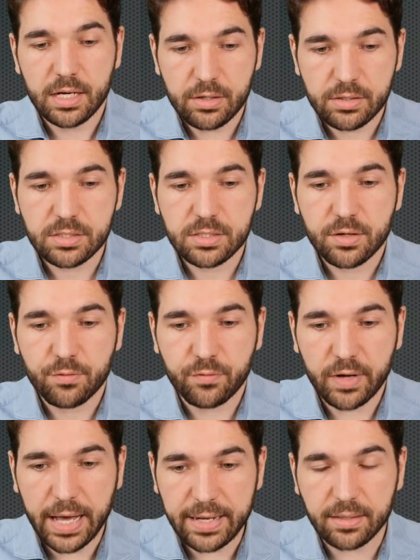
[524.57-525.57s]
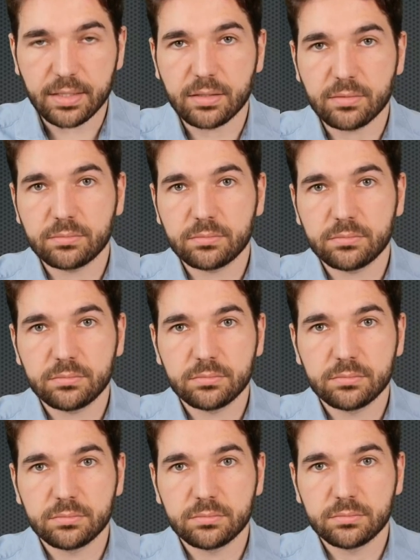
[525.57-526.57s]
Here's finally
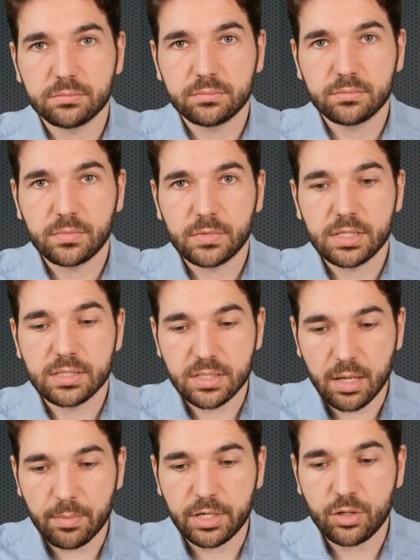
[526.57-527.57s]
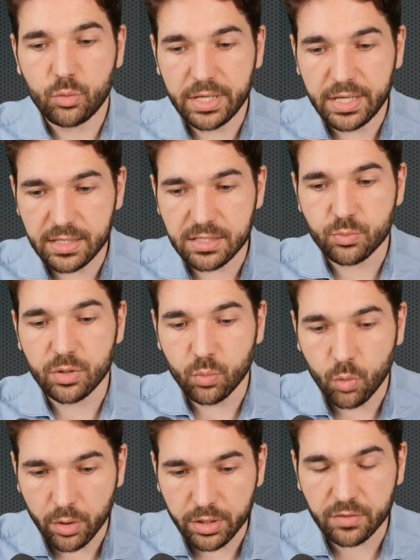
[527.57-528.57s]
somebody who is
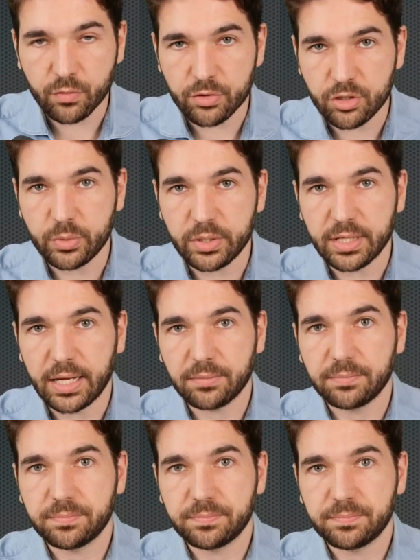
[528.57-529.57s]
rewarded for doing that.